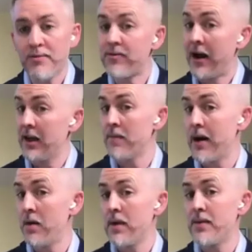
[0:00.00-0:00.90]
finding
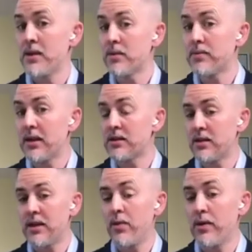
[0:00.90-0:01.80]
about maybe some things that
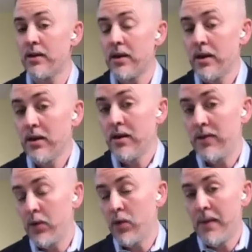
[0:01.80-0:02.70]
they would
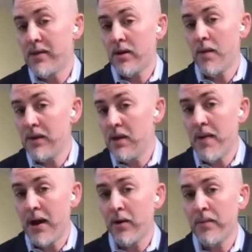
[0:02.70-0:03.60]
think would make the company
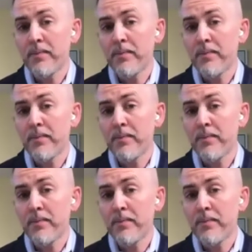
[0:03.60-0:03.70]
better,